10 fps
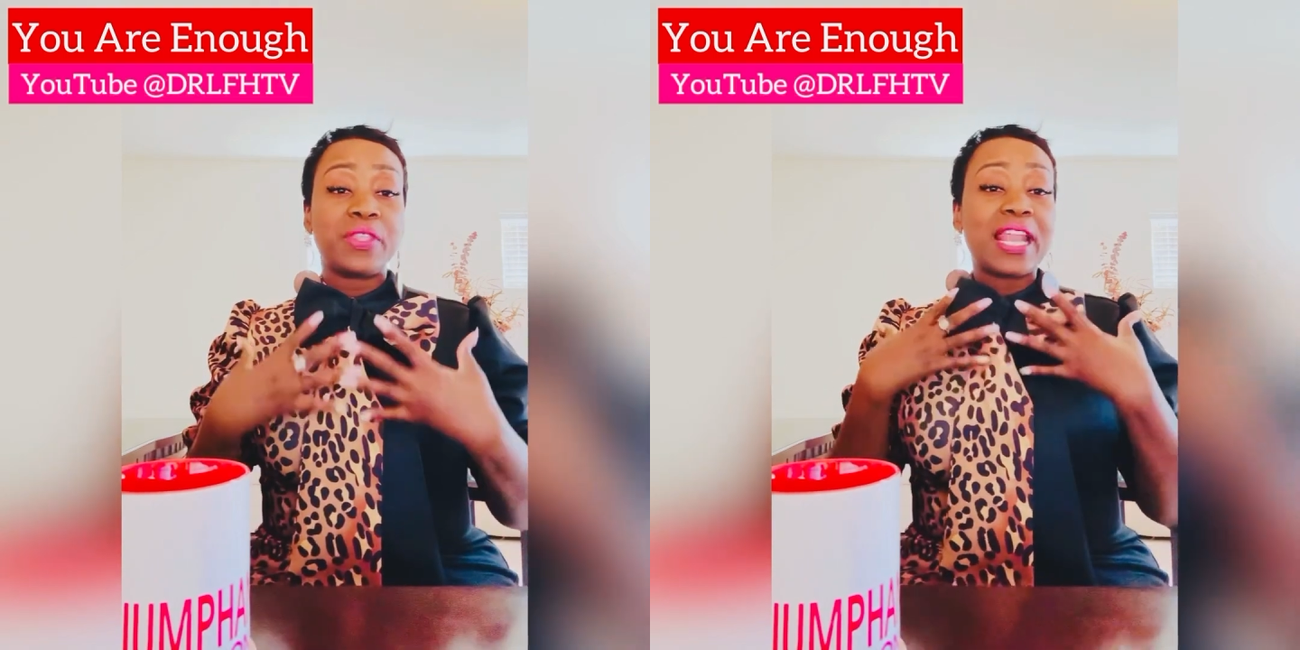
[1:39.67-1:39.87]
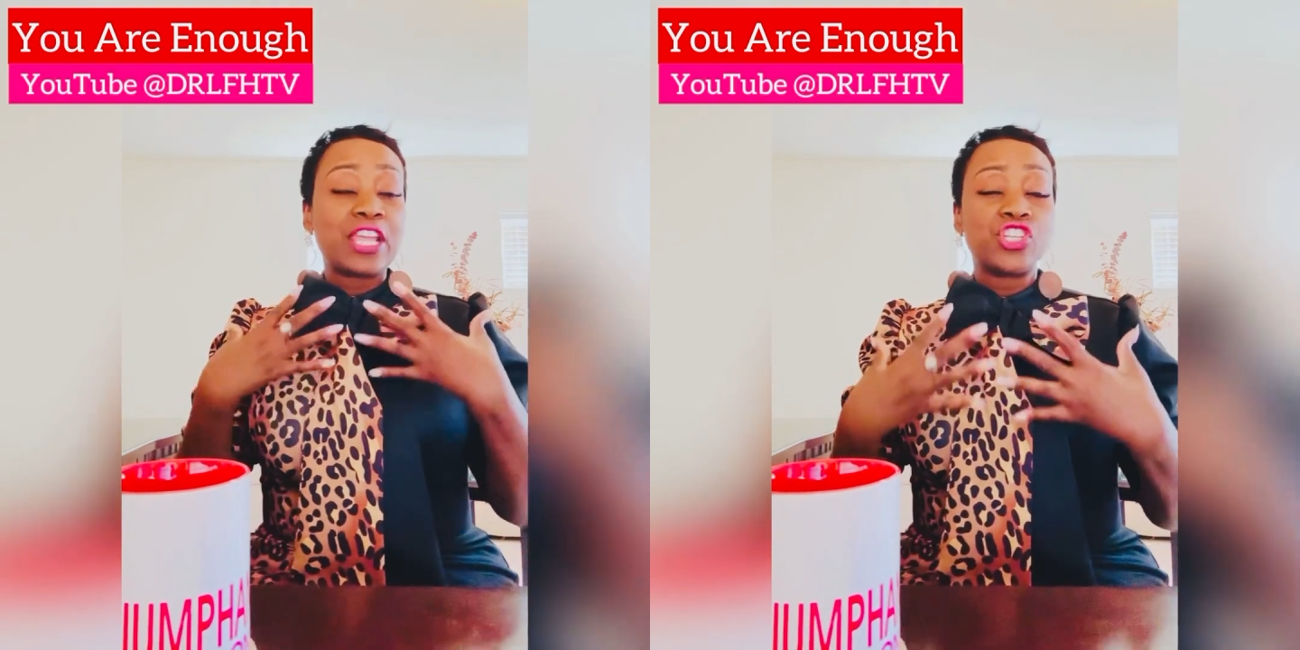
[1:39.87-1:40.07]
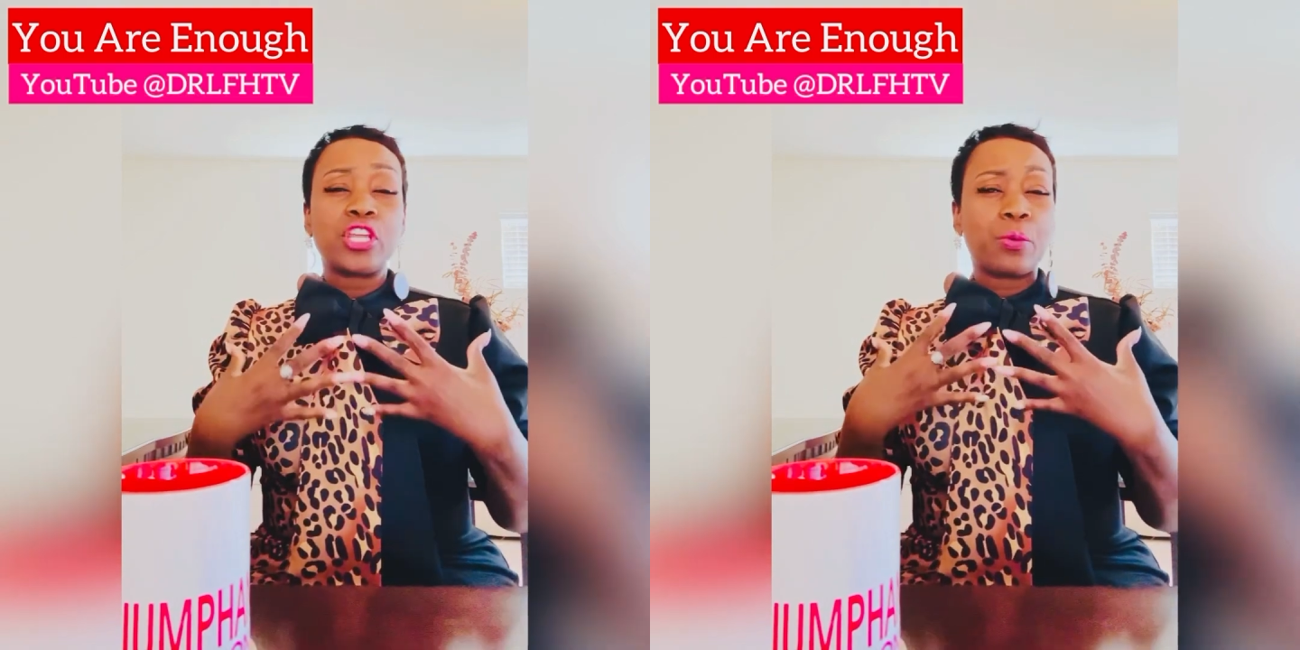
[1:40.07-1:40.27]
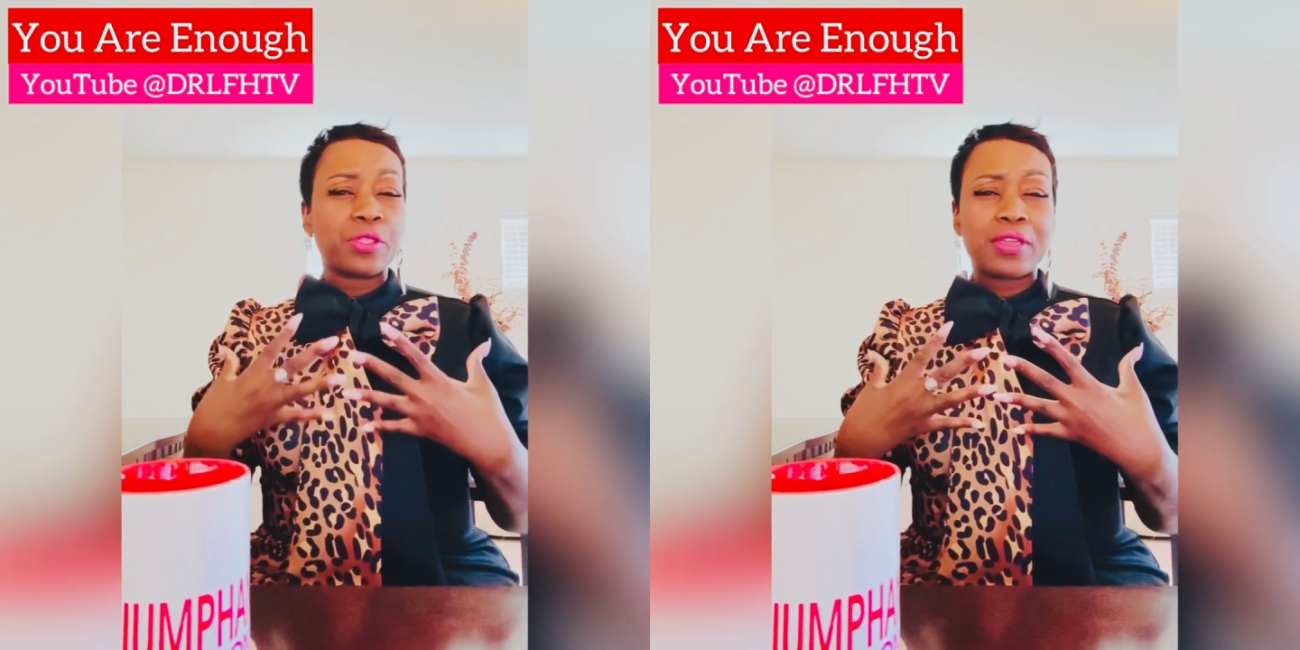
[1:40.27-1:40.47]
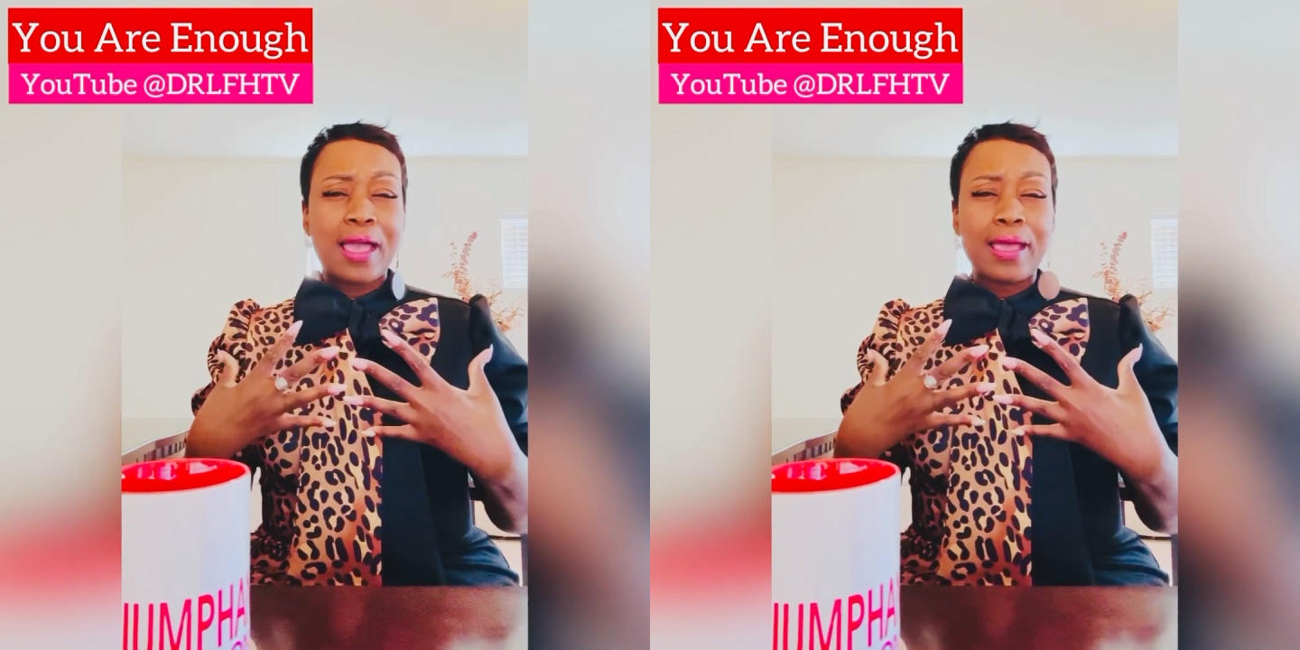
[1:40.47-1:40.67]
that I share
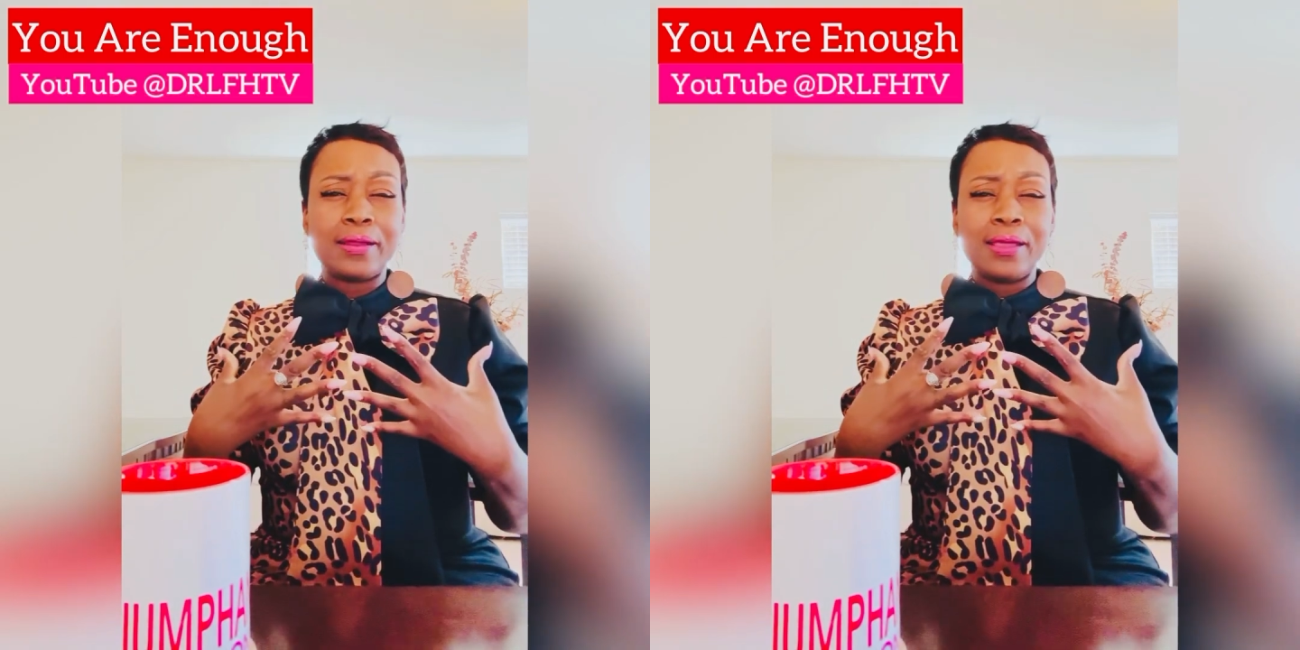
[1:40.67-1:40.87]
with God.